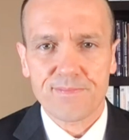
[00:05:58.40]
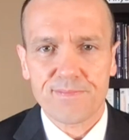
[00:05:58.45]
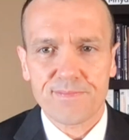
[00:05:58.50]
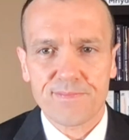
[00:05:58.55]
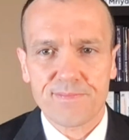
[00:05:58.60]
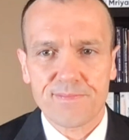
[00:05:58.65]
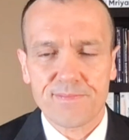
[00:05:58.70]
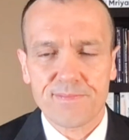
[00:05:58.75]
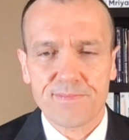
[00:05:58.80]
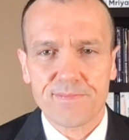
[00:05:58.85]

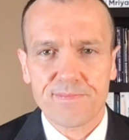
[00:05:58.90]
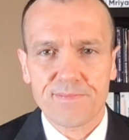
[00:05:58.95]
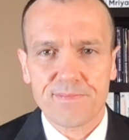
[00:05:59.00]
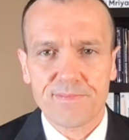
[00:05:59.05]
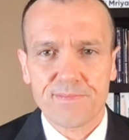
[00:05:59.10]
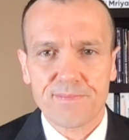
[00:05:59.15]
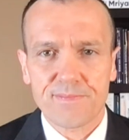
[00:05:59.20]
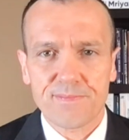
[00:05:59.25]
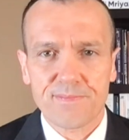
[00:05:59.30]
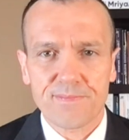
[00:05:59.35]

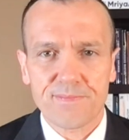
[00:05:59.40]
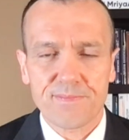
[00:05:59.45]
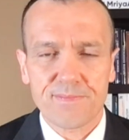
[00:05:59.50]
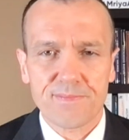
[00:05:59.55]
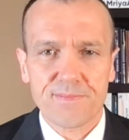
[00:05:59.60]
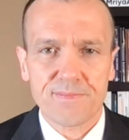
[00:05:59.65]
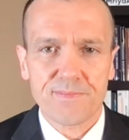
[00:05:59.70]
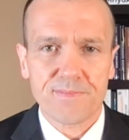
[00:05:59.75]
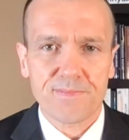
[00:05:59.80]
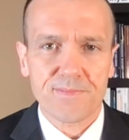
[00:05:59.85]

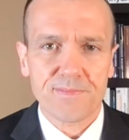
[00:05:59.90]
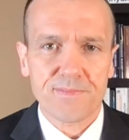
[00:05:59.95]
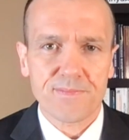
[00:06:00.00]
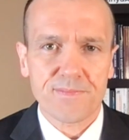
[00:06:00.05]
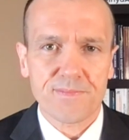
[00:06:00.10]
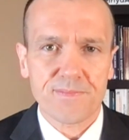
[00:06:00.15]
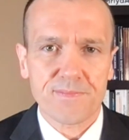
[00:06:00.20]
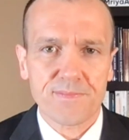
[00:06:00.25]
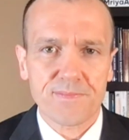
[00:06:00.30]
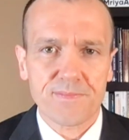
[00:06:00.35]

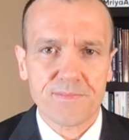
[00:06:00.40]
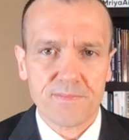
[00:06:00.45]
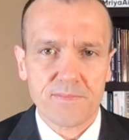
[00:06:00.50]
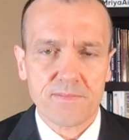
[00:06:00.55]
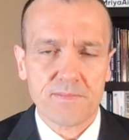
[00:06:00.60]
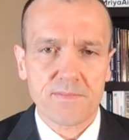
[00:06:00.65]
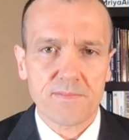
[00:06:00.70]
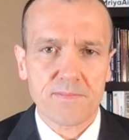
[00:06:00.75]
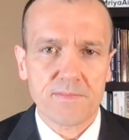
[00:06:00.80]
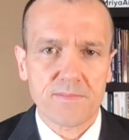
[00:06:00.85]

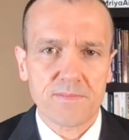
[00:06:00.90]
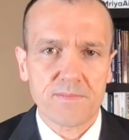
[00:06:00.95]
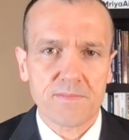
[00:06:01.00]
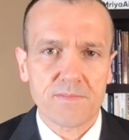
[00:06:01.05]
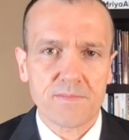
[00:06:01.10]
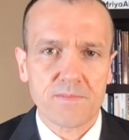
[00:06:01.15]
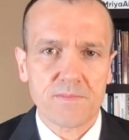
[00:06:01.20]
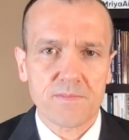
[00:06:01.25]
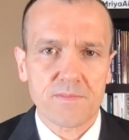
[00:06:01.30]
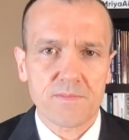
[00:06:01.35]

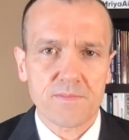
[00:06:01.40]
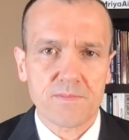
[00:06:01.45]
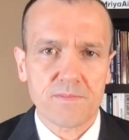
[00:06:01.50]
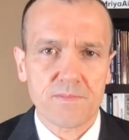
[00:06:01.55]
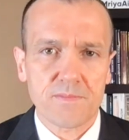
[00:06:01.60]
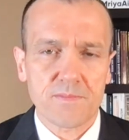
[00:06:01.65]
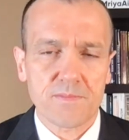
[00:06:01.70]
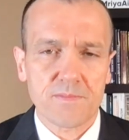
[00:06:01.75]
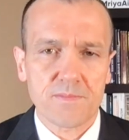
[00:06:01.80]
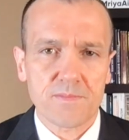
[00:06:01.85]

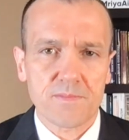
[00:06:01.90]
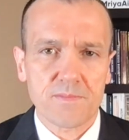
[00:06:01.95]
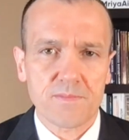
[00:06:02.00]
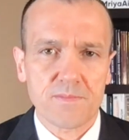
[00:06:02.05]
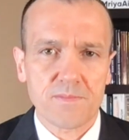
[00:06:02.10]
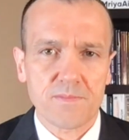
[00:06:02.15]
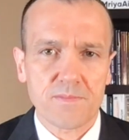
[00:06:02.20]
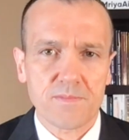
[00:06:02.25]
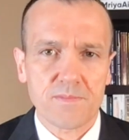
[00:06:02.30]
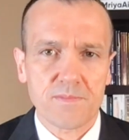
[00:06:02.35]

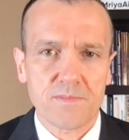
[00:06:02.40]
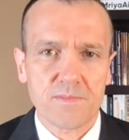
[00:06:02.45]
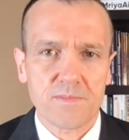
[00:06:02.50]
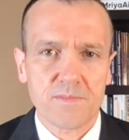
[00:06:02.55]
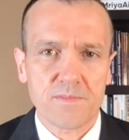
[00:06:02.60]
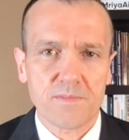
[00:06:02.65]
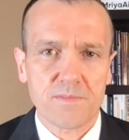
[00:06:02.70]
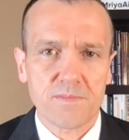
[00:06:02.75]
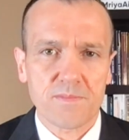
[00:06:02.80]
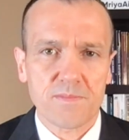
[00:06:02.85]

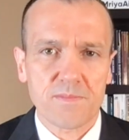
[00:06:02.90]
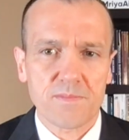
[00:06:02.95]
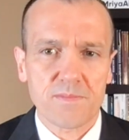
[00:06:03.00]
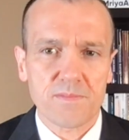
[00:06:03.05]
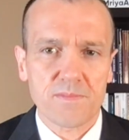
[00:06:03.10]
No words are spoken by the person on screen.